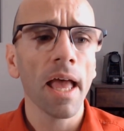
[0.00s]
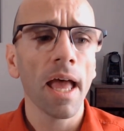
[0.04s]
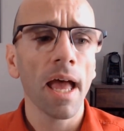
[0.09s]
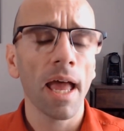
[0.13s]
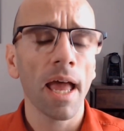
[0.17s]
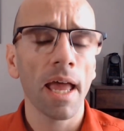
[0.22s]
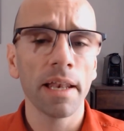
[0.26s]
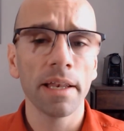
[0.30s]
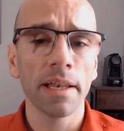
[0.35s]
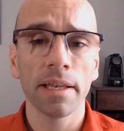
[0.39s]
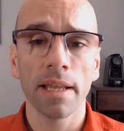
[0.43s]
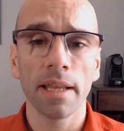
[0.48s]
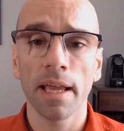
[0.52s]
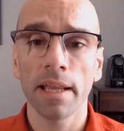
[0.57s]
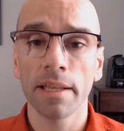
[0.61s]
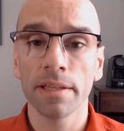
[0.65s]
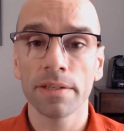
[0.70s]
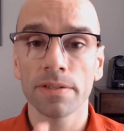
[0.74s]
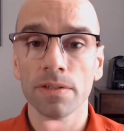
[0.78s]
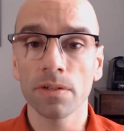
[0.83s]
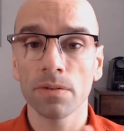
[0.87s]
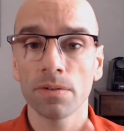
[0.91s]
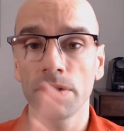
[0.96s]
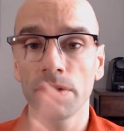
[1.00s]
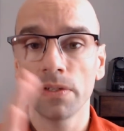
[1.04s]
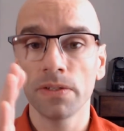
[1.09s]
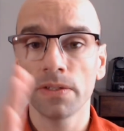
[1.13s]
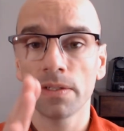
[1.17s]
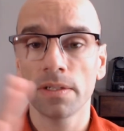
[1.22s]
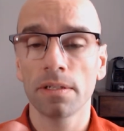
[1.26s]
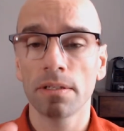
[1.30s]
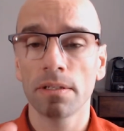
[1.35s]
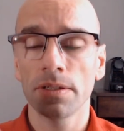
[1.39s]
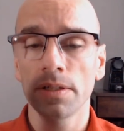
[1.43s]
And so she
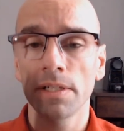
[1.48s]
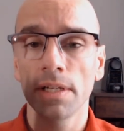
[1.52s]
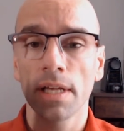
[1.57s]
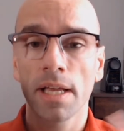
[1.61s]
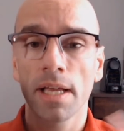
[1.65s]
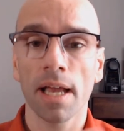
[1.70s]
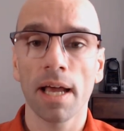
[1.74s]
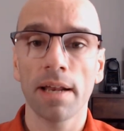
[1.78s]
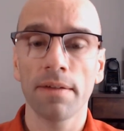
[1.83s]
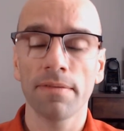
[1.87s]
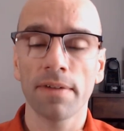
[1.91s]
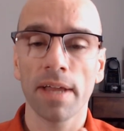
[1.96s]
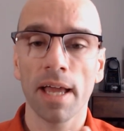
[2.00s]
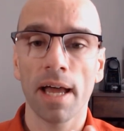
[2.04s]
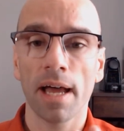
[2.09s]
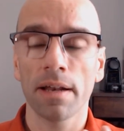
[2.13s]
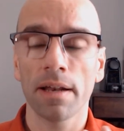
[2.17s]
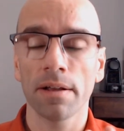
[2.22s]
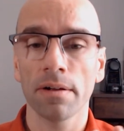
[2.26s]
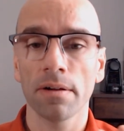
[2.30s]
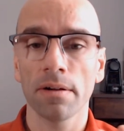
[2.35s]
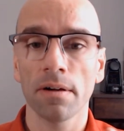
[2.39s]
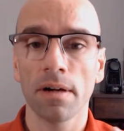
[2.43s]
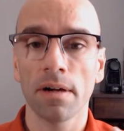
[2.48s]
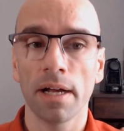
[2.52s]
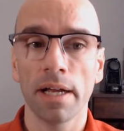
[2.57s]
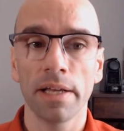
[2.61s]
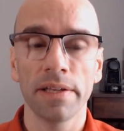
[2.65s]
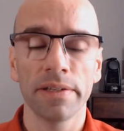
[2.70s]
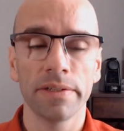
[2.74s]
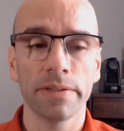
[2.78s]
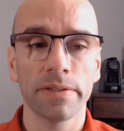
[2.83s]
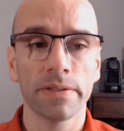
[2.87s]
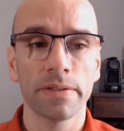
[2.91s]
kind of
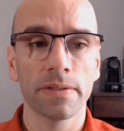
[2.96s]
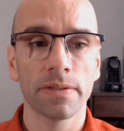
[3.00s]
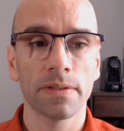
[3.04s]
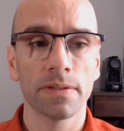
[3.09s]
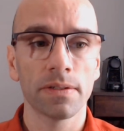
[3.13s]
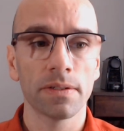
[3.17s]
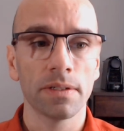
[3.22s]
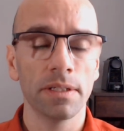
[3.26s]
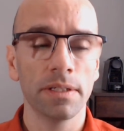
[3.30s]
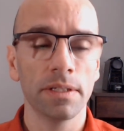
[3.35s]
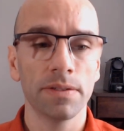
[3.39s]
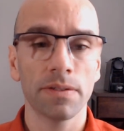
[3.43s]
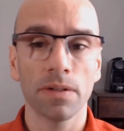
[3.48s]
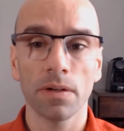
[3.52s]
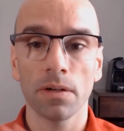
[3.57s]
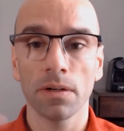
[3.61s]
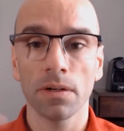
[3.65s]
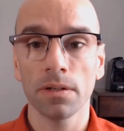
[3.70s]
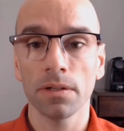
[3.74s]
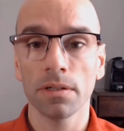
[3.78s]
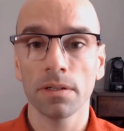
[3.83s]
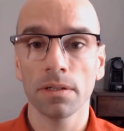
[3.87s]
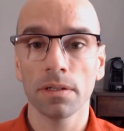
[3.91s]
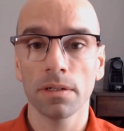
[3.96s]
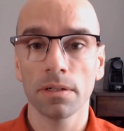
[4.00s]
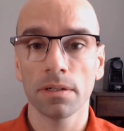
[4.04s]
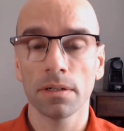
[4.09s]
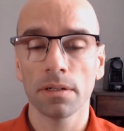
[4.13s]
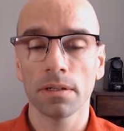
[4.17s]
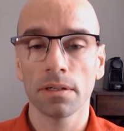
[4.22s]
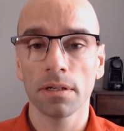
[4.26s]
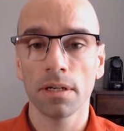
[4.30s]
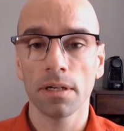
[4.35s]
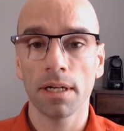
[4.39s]
categorizes
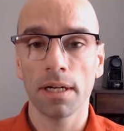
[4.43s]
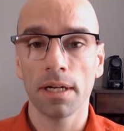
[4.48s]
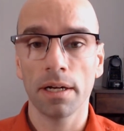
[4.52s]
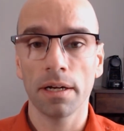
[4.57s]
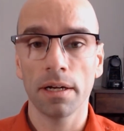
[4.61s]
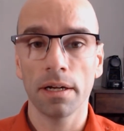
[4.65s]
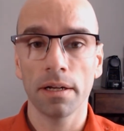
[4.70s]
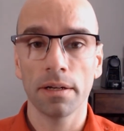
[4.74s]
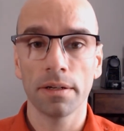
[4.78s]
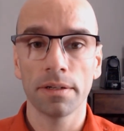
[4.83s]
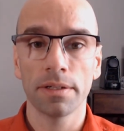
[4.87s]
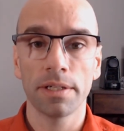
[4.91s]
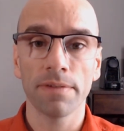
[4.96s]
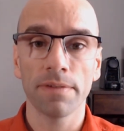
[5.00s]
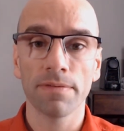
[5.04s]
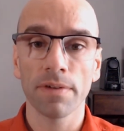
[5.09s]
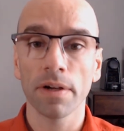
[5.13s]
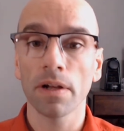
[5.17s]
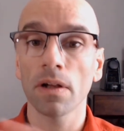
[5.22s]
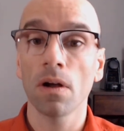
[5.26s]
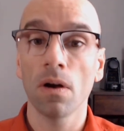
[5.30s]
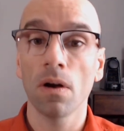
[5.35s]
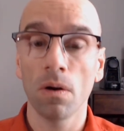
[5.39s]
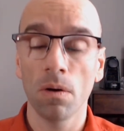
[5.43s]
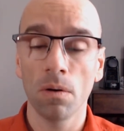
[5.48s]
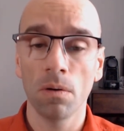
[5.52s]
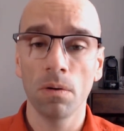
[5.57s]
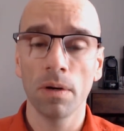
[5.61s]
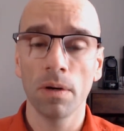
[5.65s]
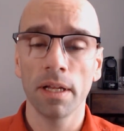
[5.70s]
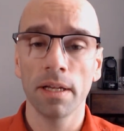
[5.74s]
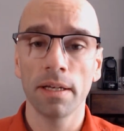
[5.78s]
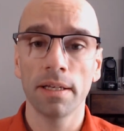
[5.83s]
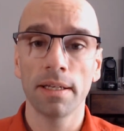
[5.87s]
her different
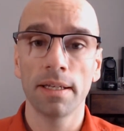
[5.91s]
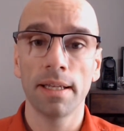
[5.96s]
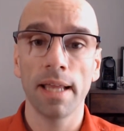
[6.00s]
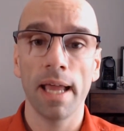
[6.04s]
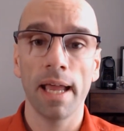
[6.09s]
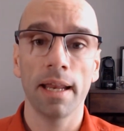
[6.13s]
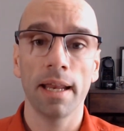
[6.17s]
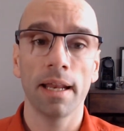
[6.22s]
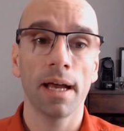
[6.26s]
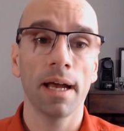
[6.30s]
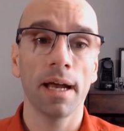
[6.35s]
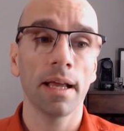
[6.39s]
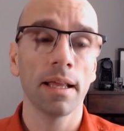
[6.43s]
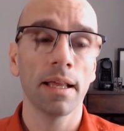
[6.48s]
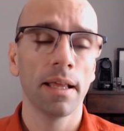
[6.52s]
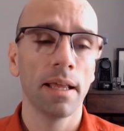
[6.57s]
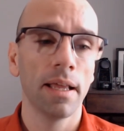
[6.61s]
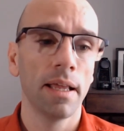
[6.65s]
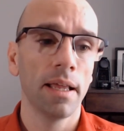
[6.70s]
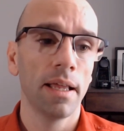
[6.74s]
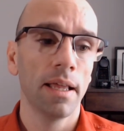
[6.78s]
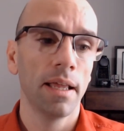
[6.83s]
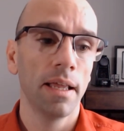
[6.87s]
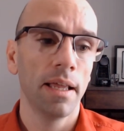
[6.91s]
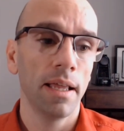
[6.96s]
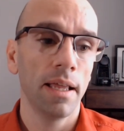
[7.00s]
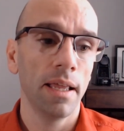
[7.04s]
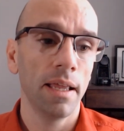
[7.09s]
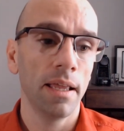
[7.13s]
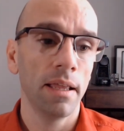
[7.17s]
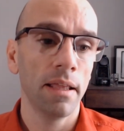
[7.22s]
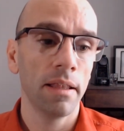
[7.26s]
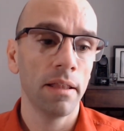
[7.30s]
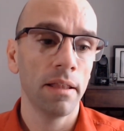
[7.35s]
coded data
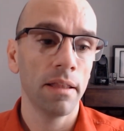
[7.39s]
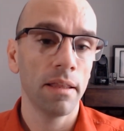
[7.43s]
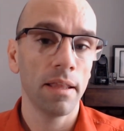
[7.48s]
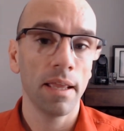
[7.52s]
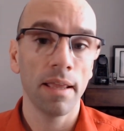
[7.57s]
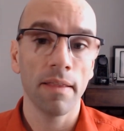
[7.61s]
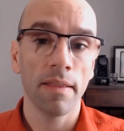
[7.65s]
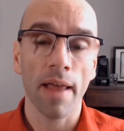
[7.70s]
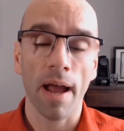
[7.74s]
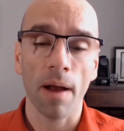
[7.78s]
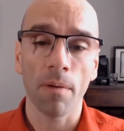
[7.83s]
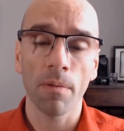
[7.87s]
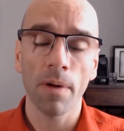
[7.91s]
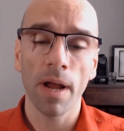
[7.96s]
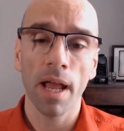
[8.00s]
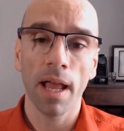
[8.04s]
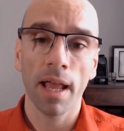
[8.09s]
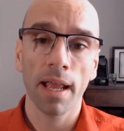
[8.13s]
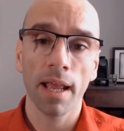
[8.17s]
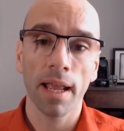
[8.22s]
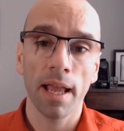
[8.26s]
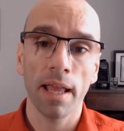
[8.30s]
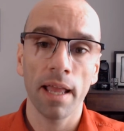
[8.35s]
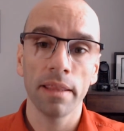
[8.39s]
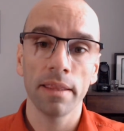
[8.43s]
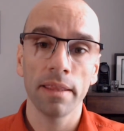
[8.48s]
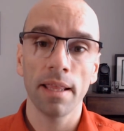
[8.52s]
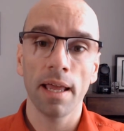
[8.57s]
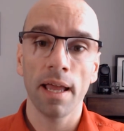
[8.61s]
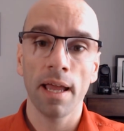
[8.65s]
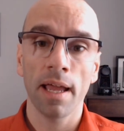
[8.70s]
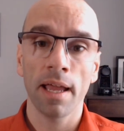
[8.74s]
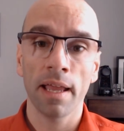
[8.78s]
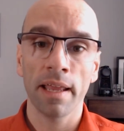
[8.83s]
in that way, and
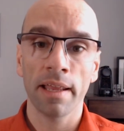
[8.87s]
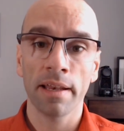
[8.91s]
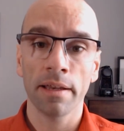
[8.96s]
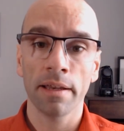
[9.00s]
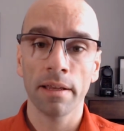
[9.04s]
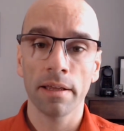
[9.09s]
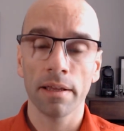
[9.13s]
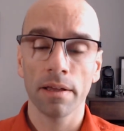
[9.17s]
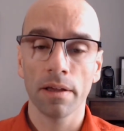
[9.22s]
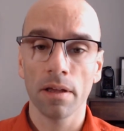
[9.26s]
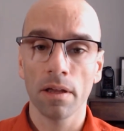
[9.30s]
then